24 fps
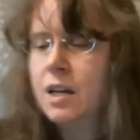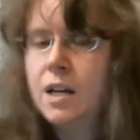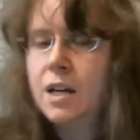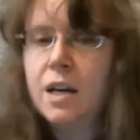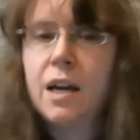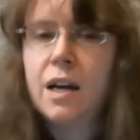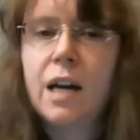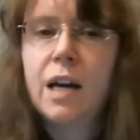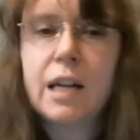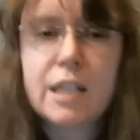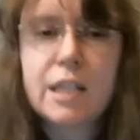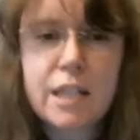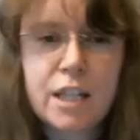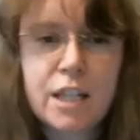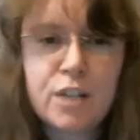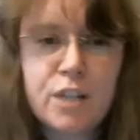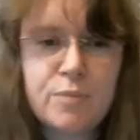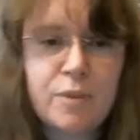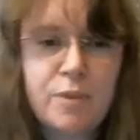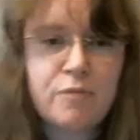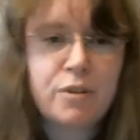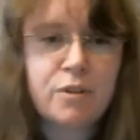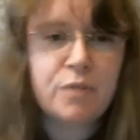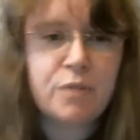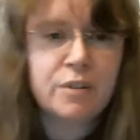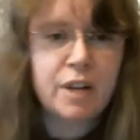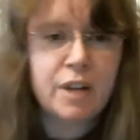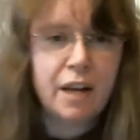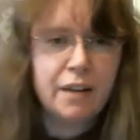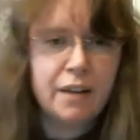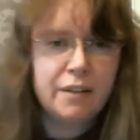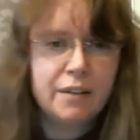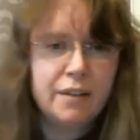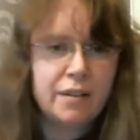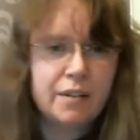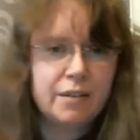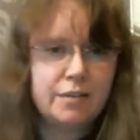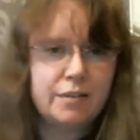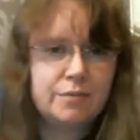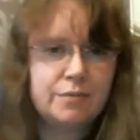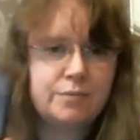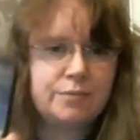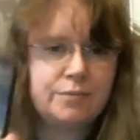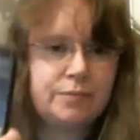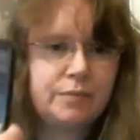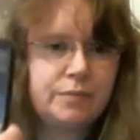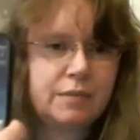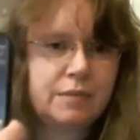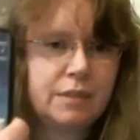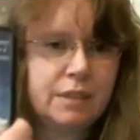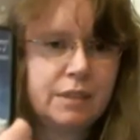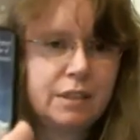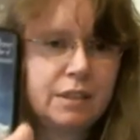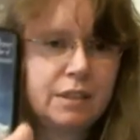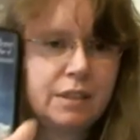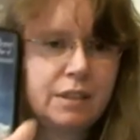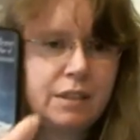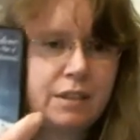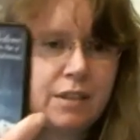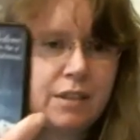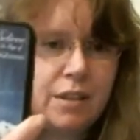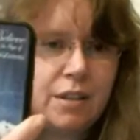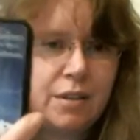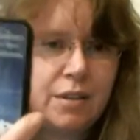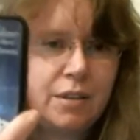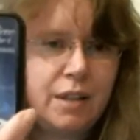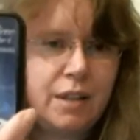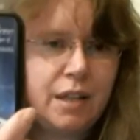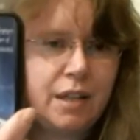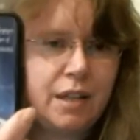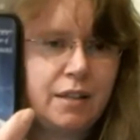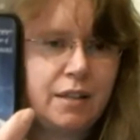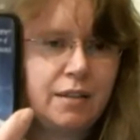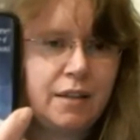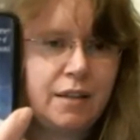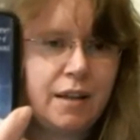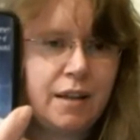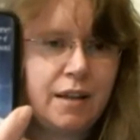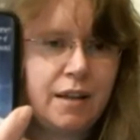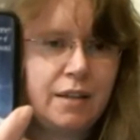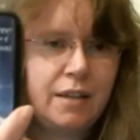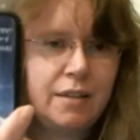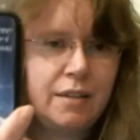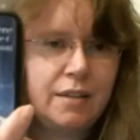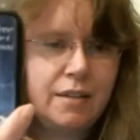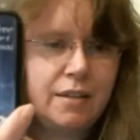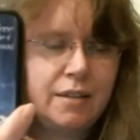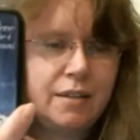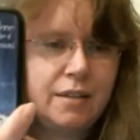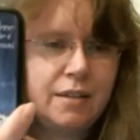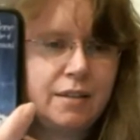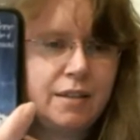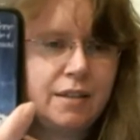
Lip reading: I changed my phone case. So it says,